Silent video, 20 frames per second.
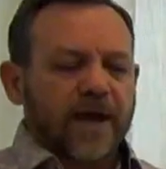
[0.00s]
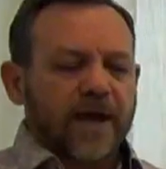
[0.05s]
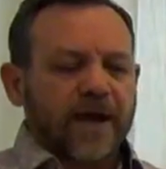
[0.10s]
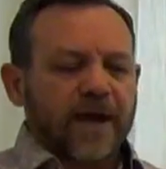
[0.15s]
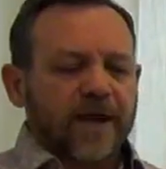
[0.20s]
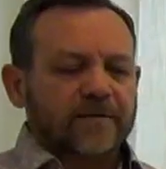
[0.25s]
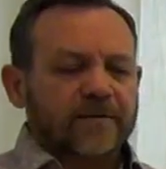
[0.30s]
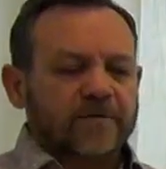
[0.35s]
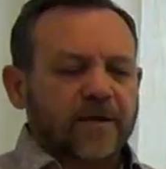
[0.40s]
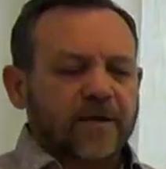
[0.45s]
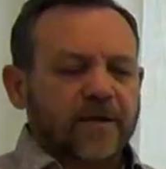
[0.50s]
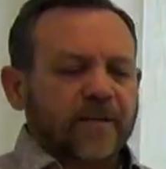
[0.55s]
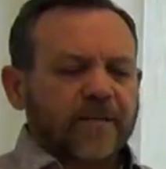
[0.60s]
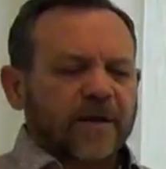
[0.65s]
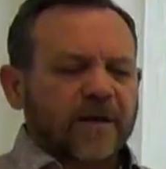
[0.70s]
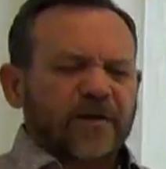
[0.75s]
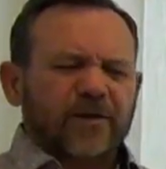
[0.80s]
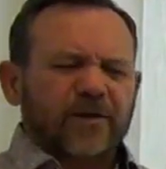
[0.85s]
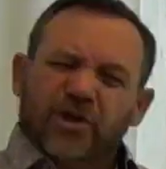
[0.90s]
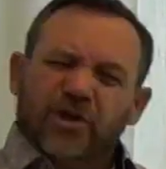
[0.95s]
things.
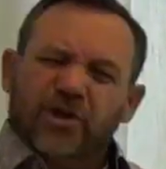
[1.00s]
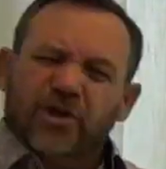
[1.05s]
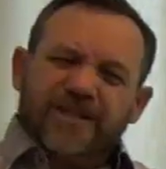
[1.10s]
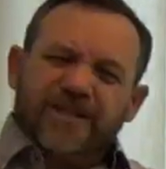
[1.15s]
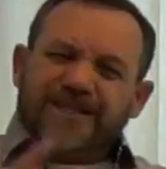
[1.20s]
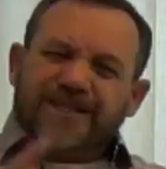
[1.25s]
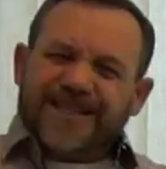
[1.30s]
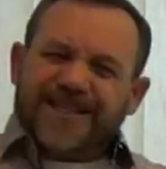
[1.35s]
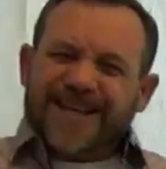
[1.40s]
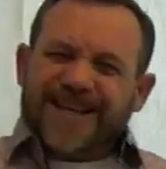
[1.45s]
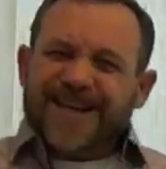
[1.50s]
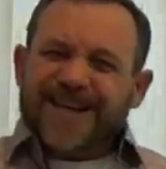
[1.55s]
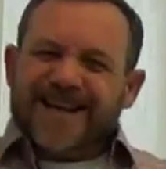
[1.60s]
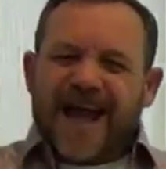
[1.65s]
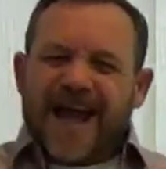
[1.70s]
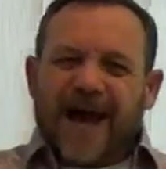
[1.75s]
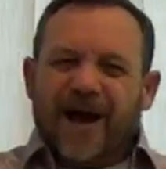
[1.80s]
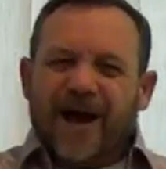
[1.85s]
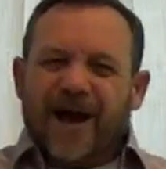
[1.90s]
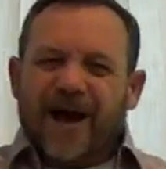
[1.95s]
Do you see
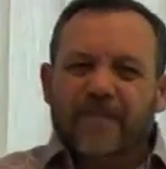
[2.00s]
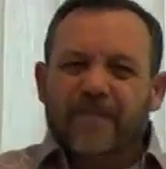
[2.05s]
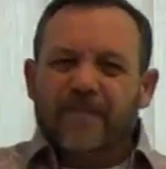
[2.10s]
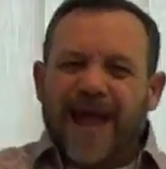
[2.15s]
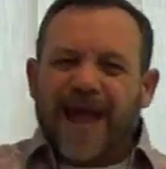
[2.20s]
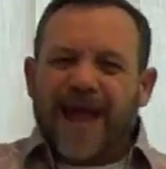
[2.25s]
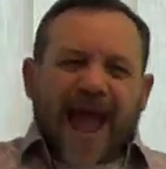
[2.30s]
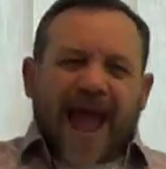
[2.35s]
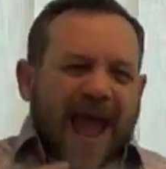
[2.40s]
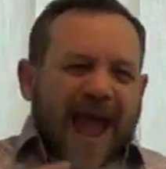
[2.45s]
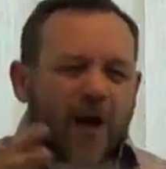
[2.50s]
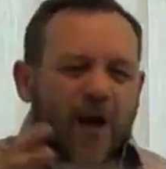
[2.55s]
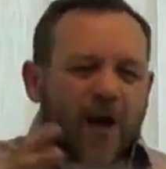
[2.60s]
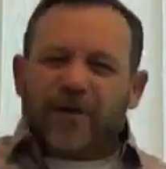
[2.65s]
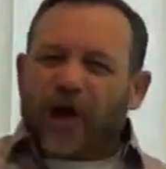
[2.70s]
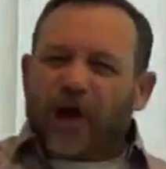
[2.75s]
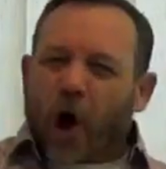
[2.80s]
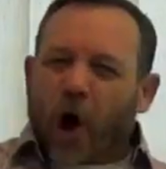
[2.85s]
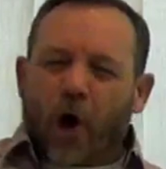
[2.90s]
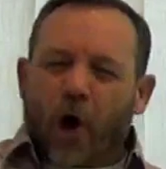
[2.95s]
now
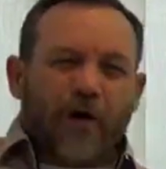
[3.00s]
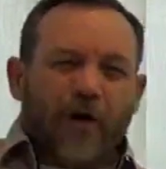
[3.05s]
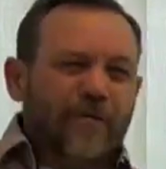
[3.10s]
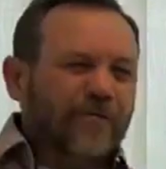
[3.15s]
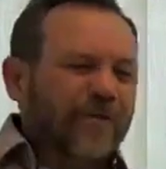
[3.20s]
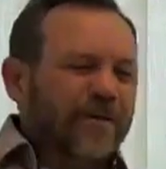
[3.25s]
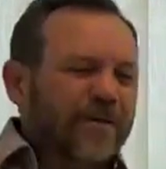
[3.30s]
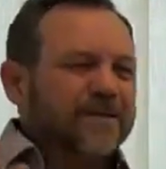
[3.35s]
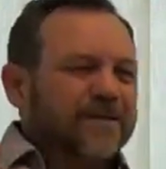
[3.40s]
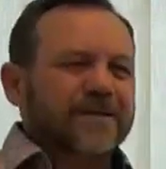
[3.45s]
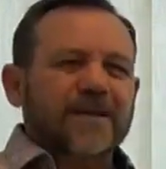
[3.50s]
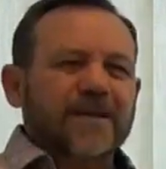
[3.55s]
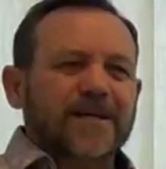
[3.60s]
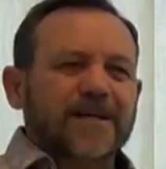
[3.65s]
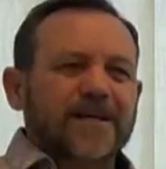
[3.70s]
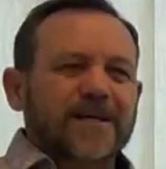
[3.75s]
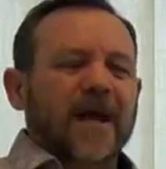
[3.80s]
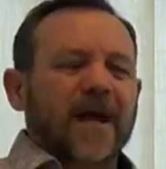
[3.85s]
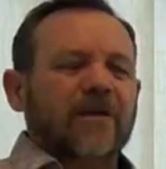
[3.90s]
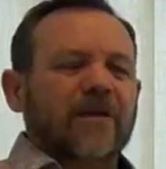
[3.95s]
how it all fits
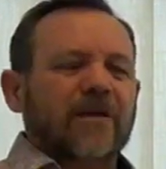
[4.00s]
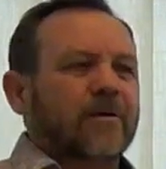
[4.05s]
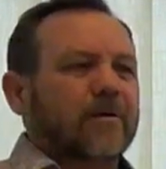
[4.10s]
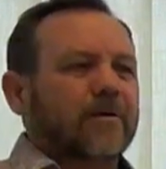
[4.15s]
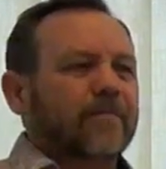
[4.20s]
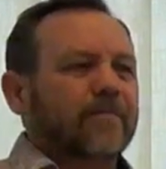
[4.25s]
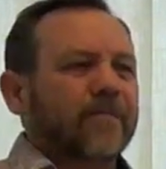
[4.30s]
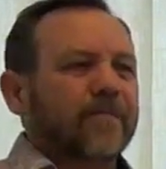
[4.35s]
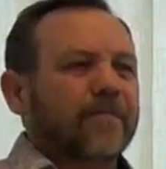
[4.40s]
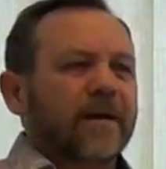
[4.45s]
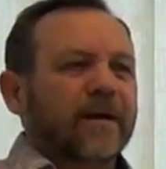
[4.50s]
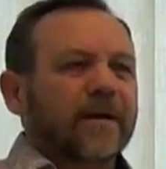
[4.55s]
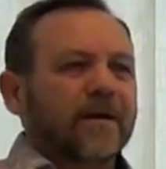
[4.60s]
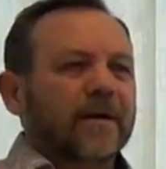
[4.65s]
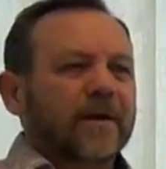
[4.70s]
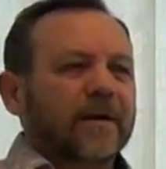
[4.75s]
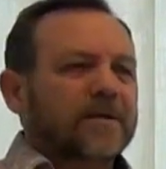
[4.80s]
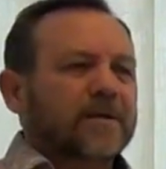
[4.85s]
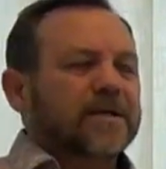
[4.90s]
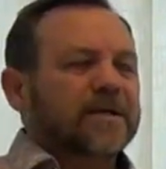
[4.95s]
together?
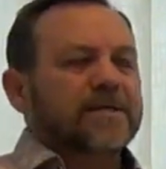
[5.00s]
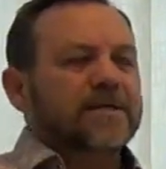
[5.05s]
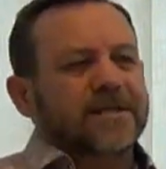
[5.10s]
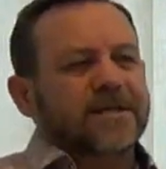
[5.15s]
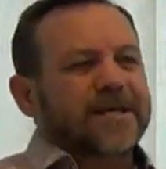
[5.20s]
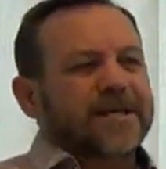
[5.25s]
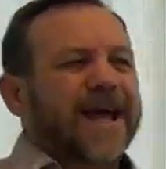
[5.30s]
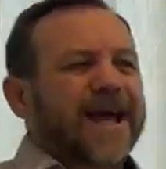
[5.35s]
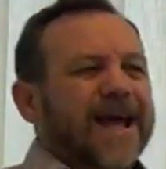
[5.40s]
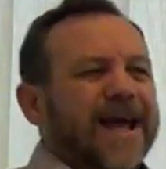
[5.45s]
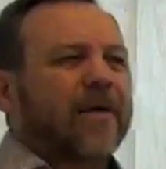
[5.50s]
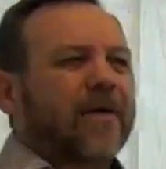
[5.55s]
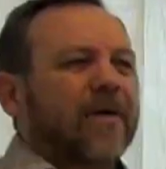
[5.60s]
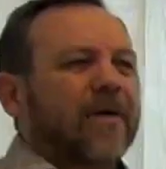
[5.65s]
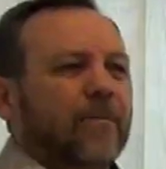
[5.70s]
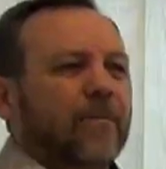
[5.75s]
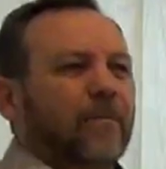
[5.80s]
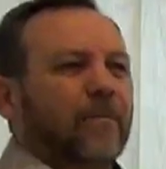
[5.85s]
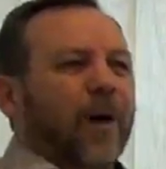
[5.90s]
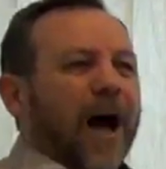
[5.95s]
Do you see how
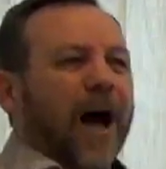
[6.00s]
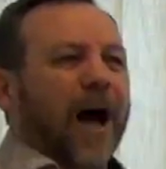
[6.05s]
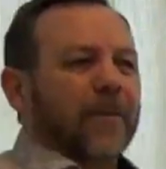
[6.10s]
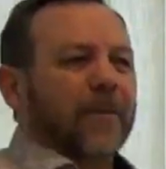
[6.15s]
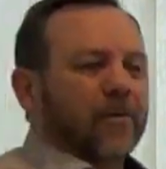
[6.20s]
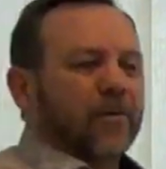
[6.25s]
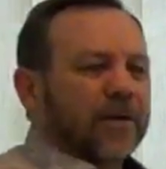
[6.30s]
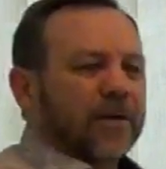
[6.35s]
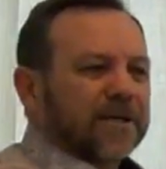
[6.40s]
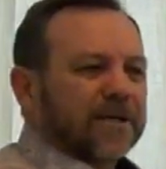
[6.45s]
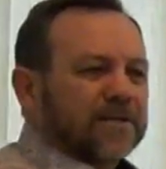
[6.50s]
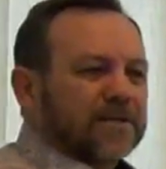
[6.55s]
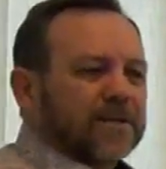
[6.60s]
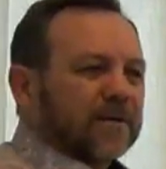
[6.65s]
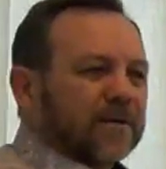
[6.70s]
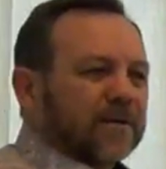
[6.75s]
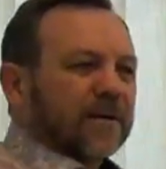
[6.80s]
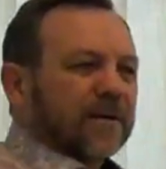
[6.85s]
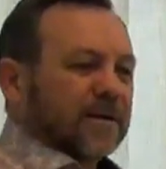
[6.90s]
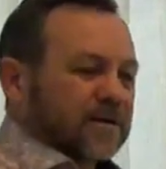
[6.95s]
the Bible
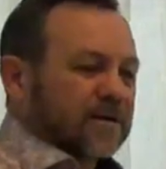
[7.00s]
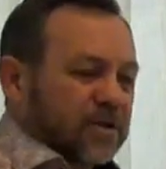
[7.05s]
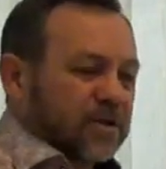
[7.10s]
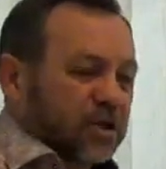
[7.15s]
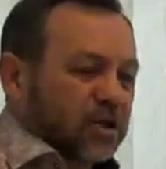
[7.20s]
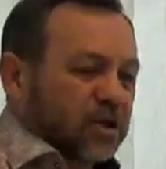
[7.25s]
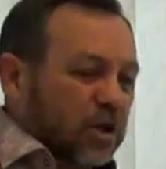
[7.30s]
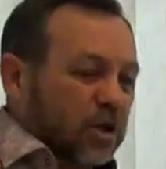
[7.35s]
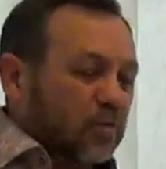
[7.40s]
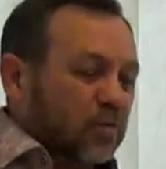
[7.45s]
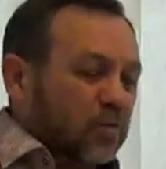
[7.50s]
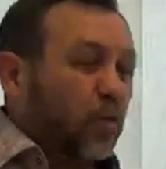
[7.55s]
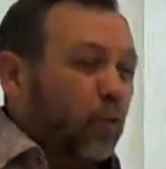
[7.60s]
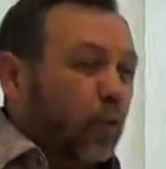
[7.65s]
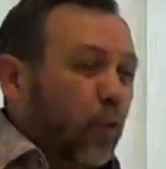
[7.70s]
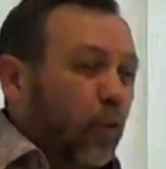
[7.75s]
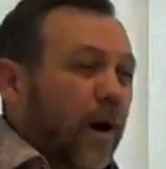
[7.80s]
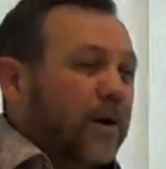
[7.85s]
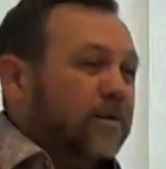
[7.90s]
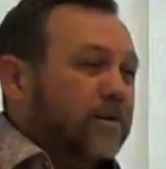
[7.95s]
is, this is just
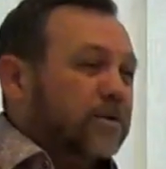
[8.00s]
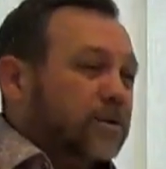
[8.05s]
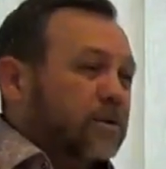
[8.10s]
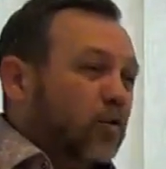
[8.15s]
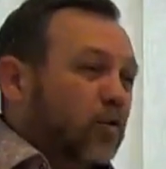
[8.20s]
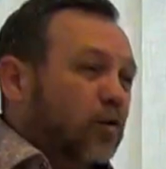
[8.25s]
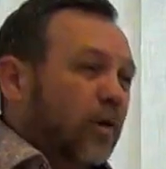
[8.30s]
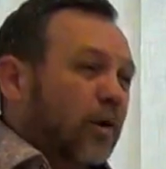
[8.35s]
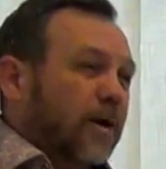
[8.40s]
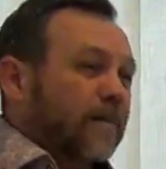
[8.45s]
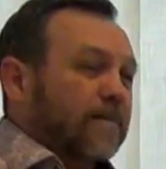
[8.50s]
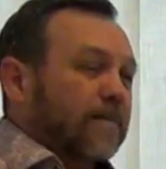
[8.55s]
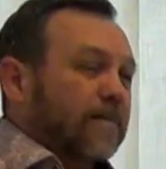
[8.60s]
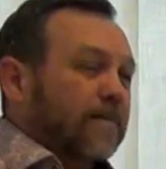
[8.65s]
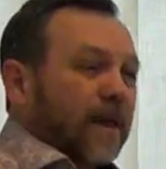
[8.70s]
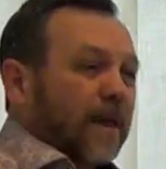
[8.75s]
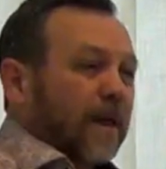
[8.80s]
one story